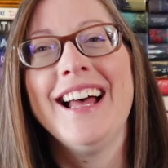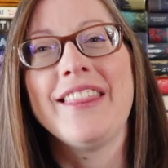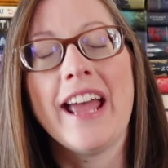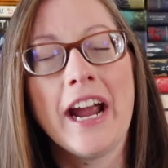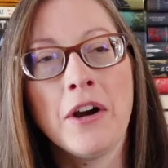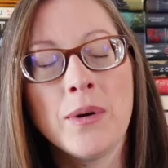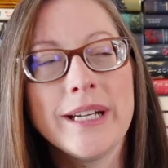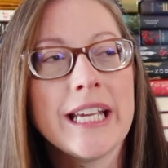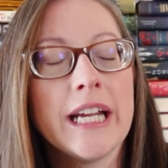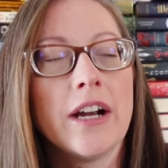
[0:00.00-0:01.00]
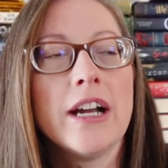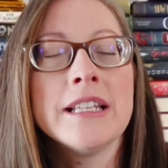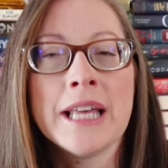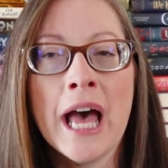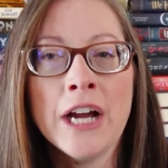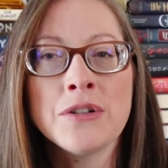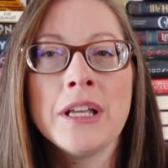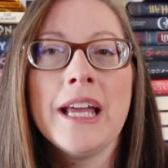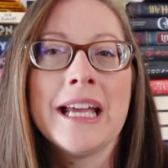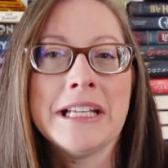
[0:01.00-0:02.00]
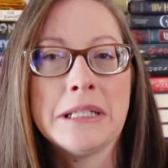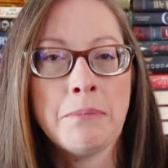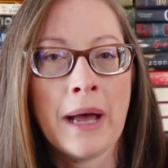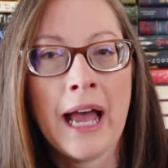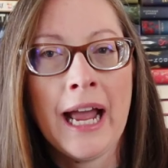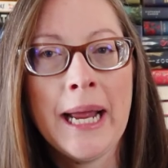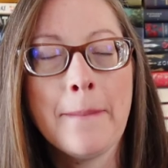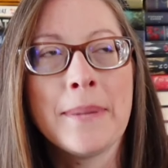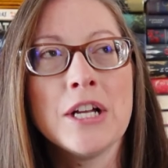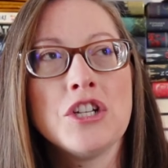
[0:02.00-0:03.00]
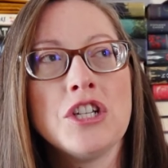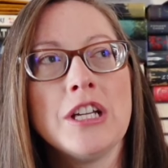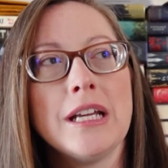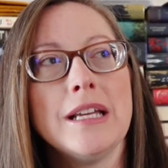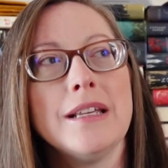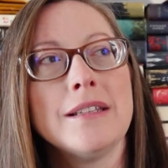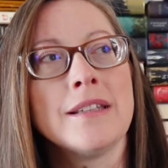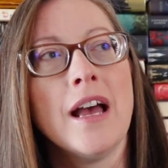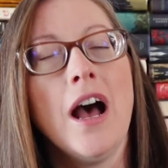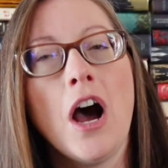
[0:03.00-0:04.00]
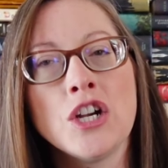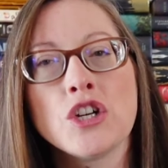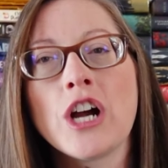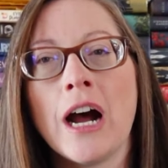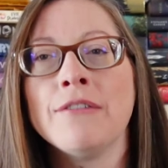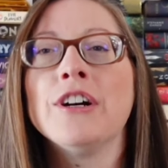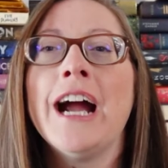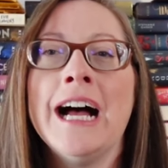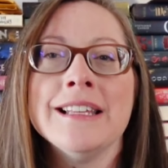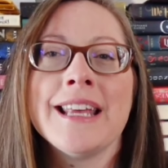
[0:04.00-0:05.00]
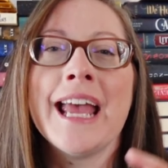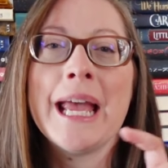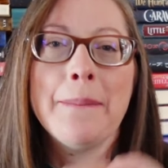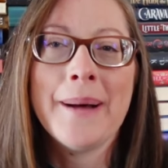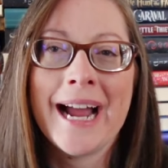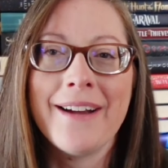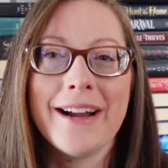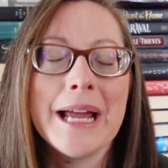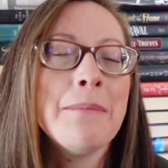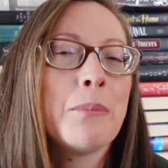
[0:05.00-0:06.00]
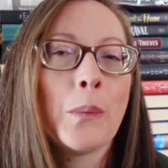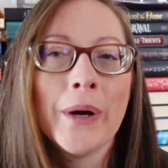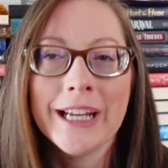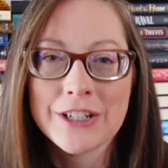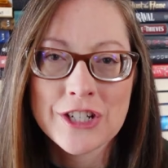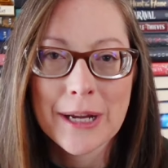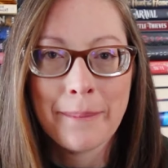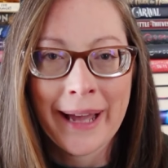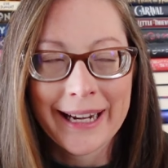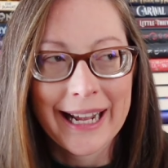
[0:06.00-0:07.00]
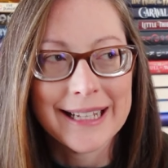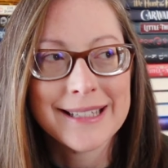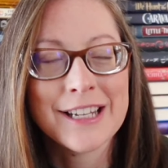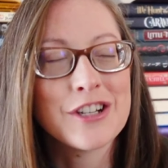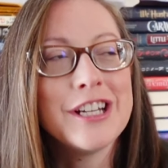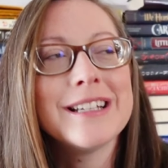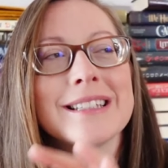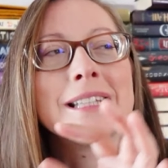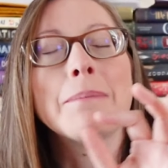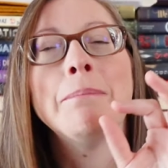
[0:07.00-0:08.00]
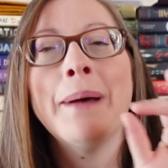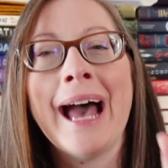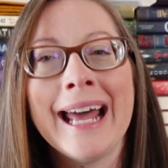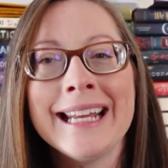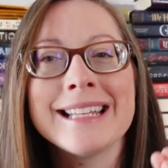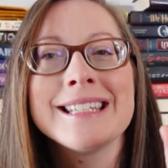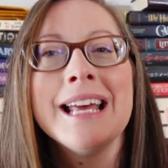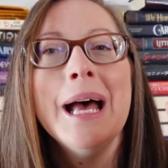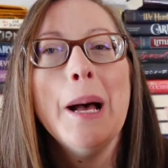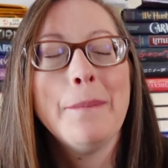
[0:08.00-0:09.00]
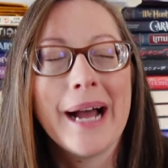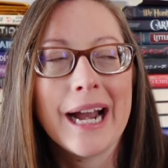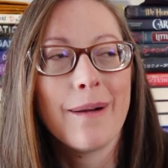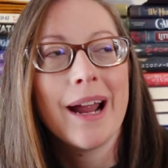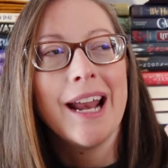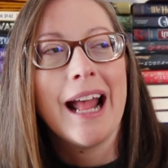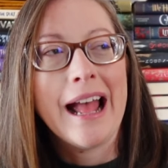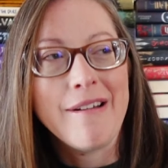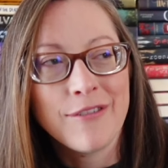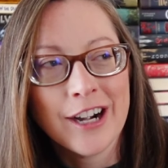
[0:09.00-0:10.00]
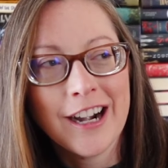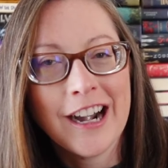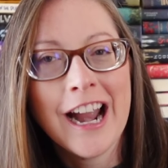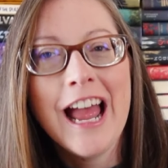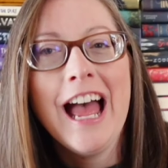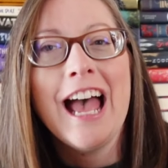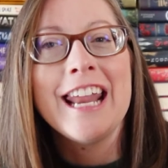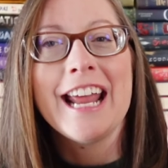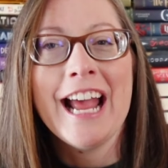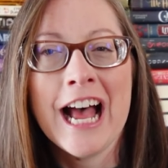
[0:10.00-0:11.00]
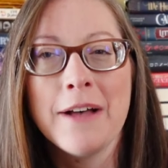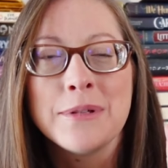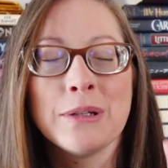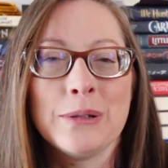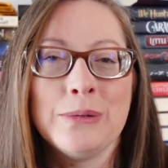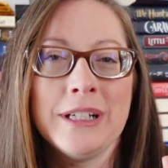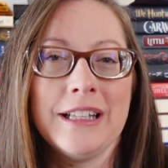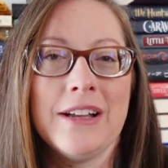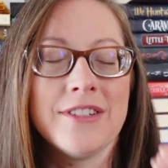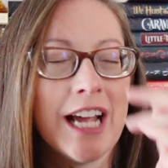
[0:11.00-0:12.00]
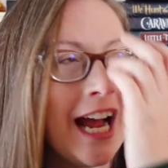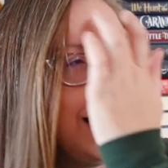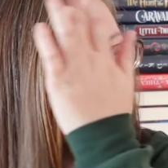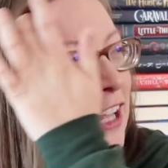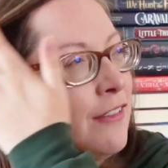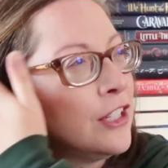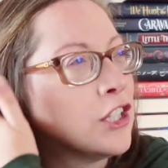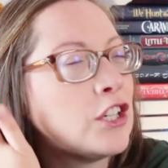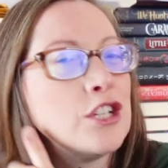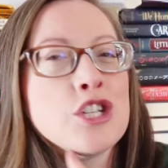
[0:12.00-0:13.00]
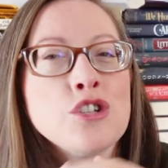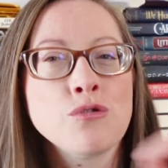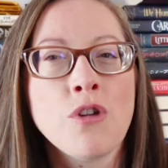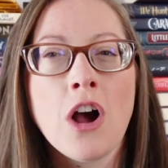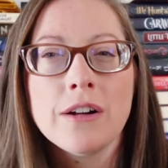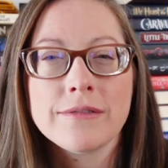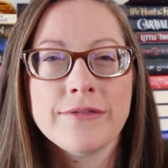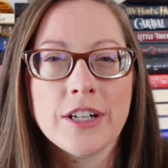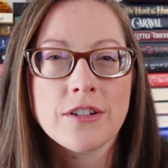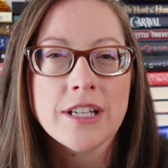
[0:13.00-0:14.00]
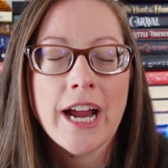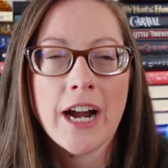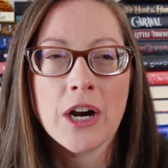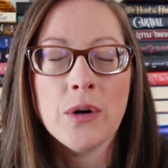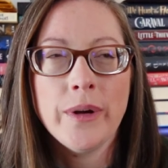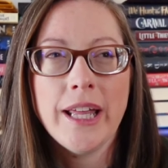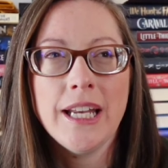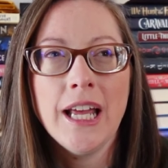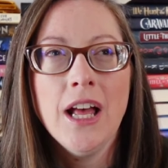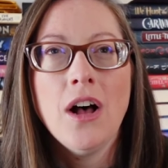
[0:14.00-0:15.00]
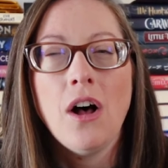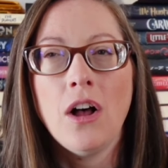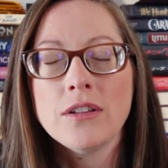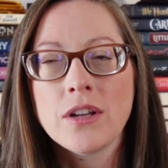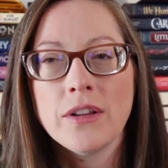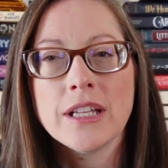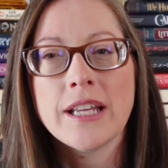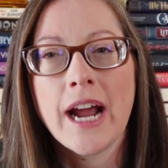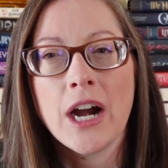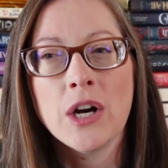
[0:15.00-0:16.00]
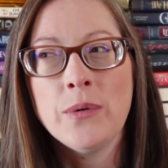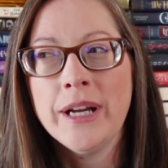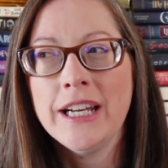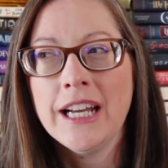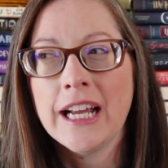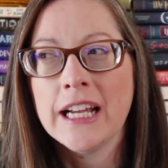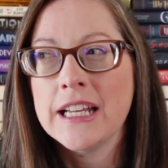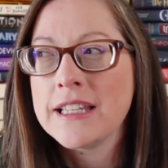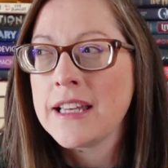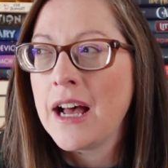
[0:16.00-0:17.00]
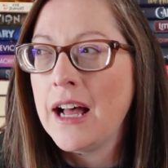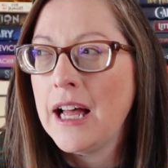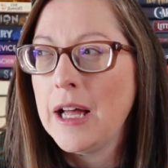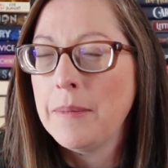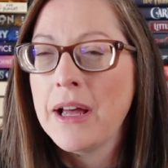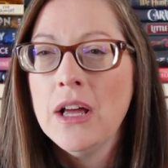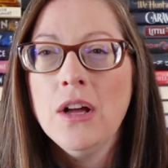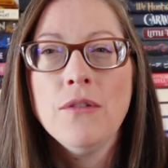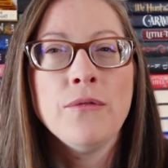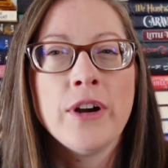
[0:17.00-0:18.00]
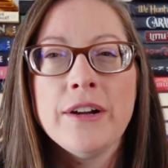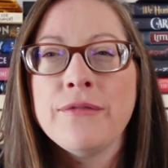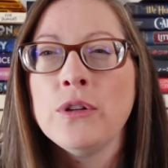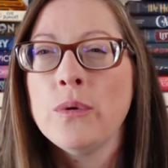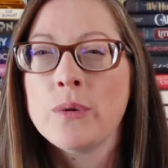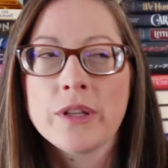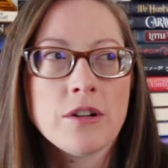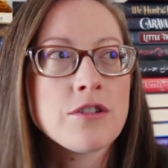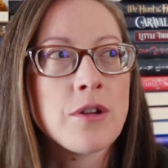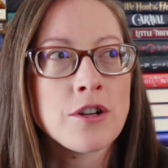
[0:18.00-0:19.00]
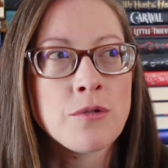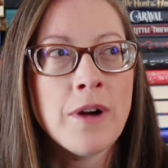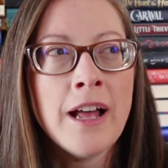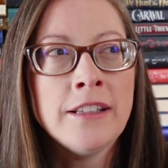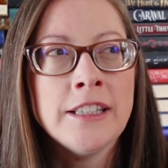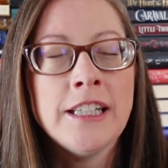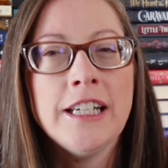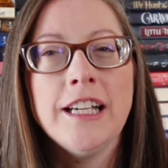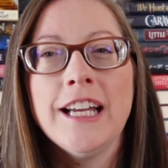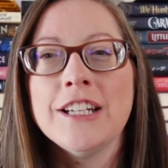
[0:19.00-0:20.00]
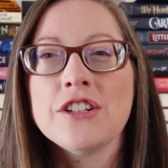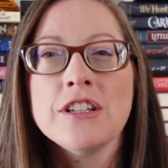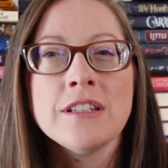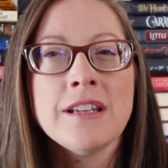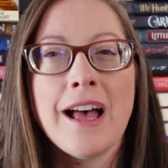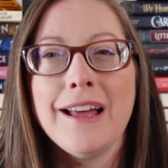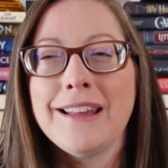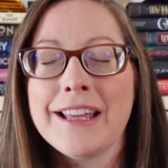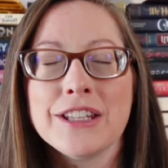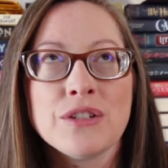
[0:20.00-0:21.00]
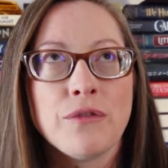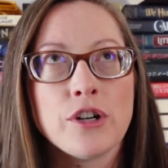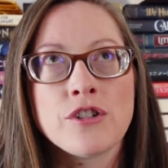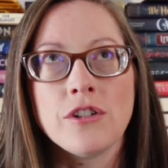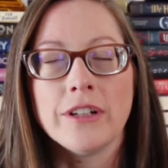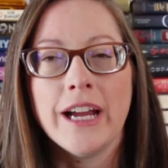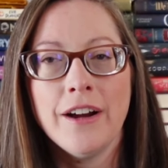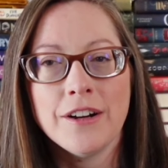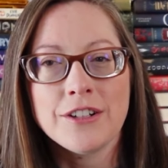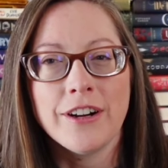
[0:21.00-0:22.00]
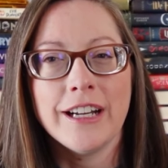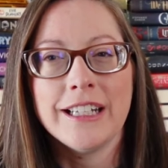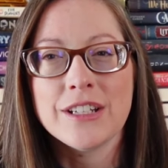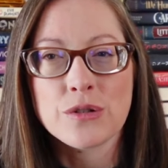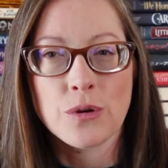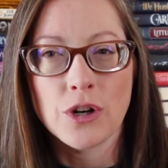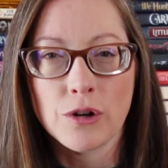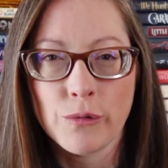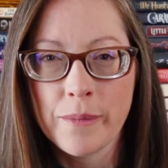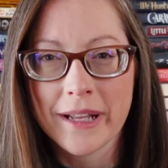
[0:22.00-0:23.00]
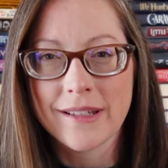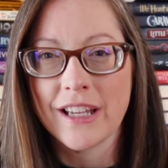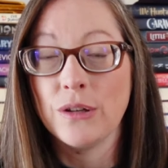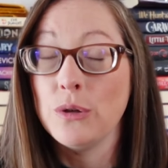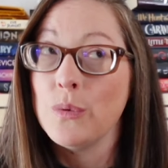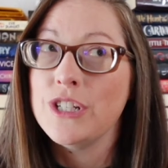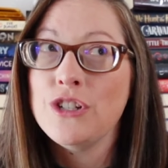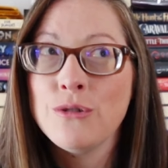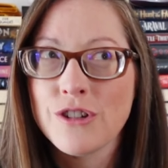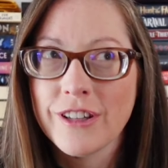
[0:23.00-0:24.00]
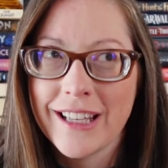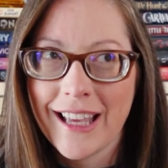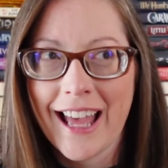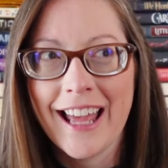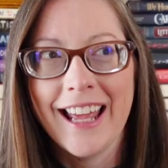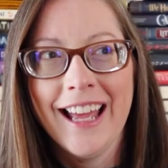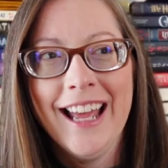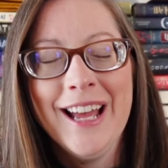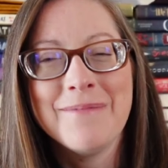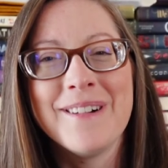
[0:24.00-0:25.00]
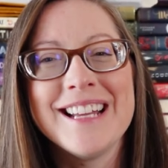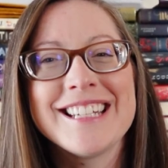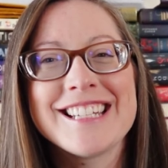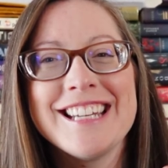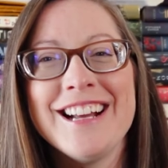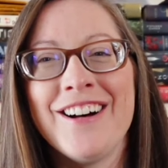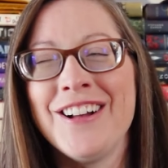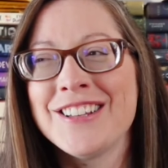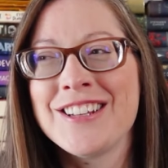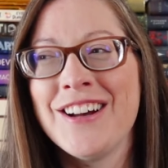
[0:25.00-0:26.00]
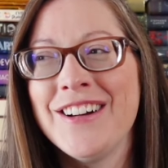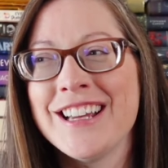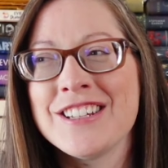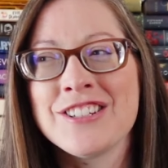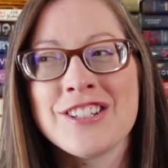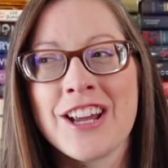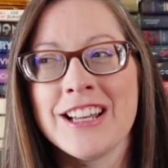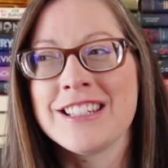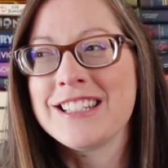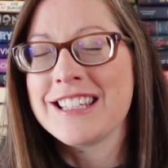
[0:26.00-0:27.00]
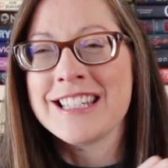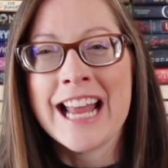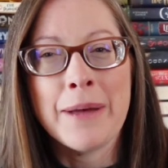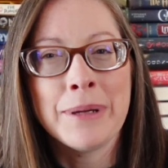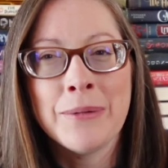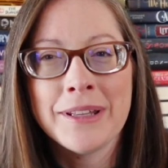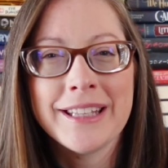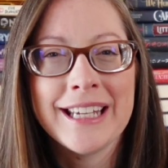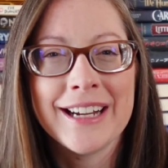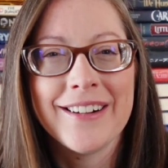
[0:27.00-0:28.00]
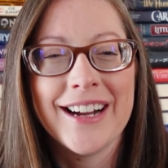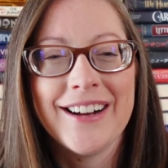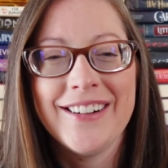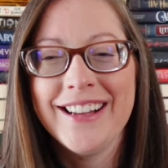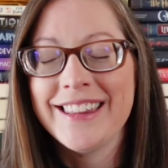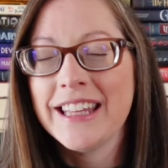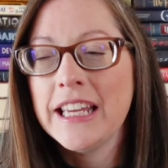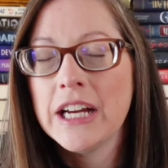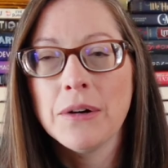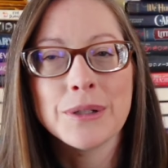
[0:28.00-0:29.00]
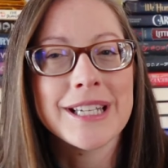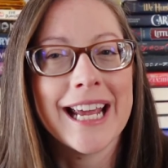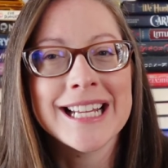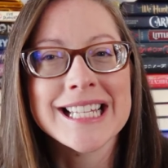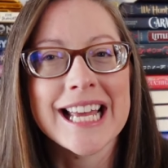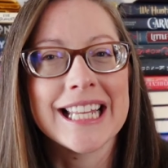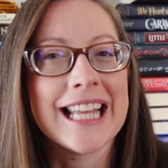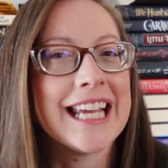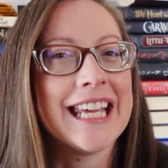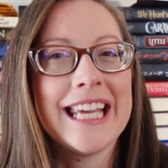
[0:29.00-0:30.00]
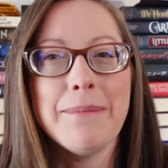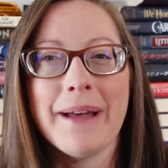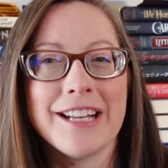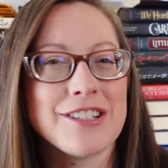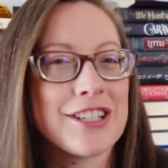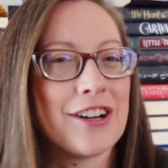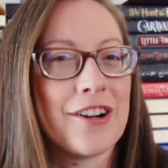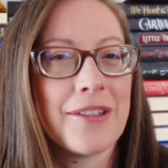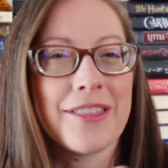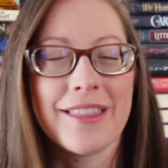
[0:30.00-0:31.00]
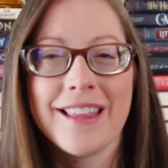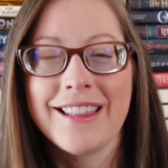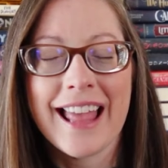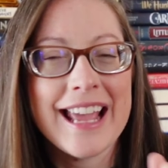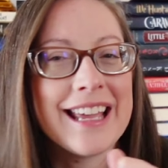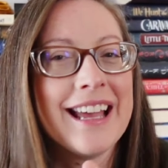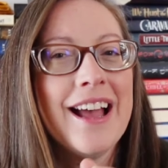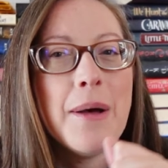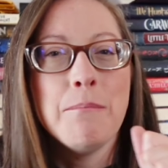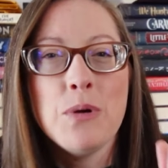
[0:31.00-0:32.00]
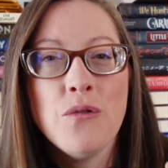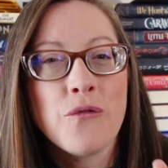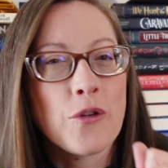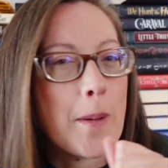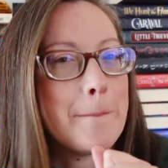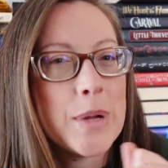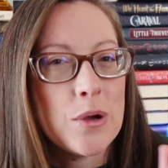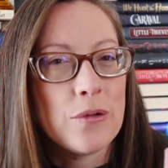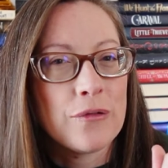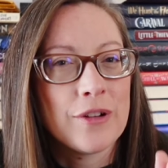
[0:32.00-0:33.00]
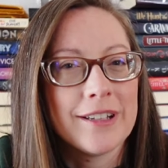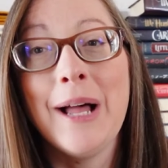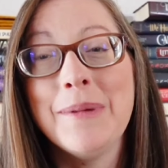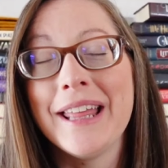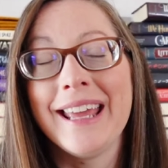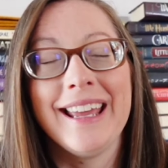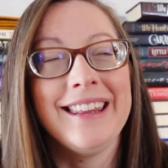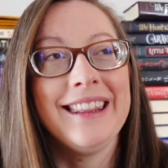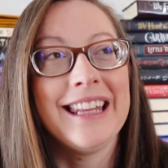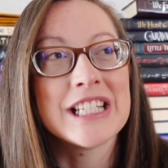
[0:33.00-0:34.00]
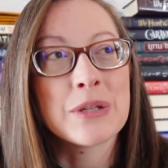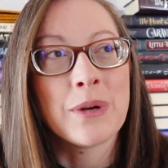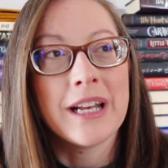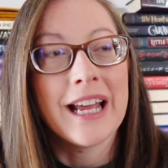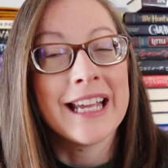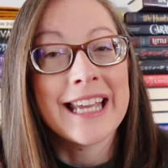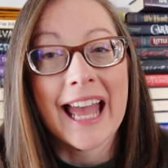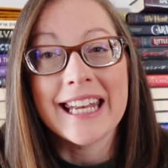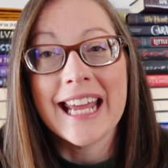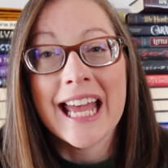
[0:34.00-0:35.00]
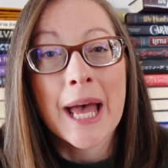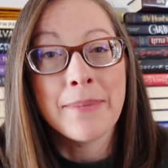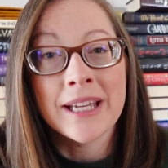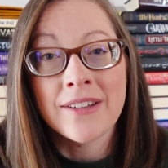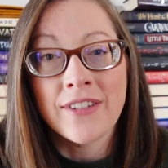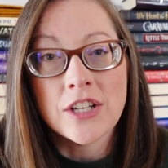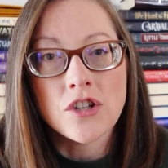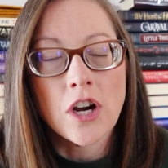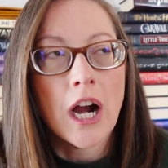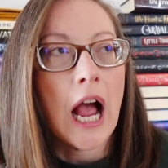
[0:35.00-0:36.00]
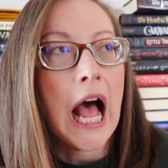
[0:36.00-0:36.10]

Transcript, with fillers: The heroine here is actually a spy, but she's undercover as a pirate. And boy, is she a badass. She is the baddest pirate ever. And I absolutely loved it. I love a good, strong, fierce heroine. Also, this heroine is um, very fluid with her sexuality and she's not like this virginal character in historical romance like you would usually get but she also is just snappy with the hero and the hero takes it like he matches her like move for move um, in this one, again, epic adventure,